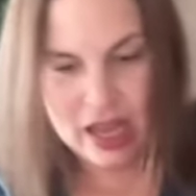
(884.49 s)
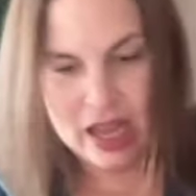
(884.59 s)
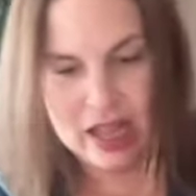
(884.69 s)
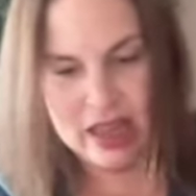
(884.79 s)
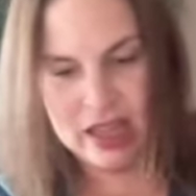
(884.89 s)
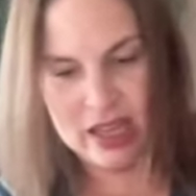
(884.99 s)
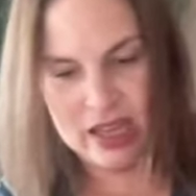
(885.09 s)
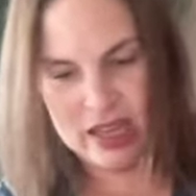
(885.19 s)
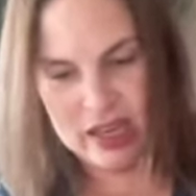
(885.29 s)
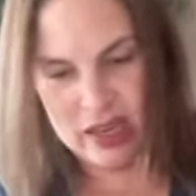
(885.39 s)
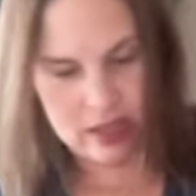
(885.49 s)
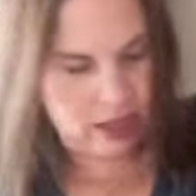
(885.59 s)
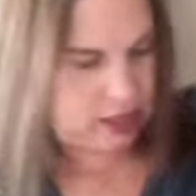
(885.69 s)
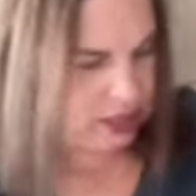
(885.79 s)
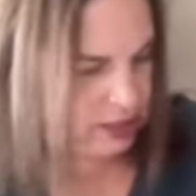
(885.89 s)
And then
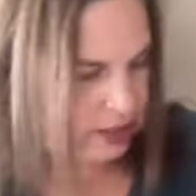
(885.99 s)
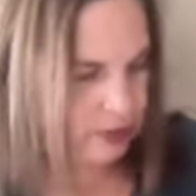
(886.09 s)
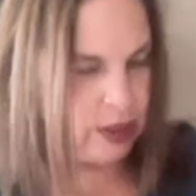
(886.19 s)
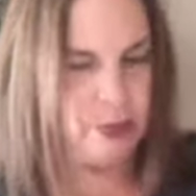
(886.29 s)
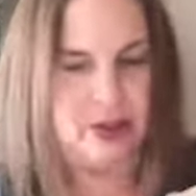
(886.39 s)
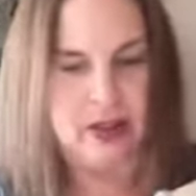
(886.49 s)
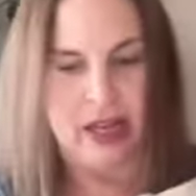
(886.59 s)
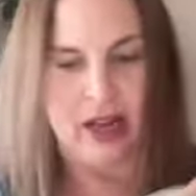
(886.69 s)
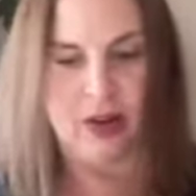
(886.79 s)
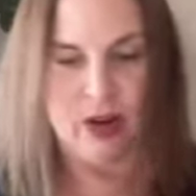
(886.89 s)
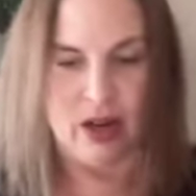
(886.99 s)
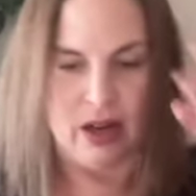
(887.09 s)
the next thing I'm going to pull out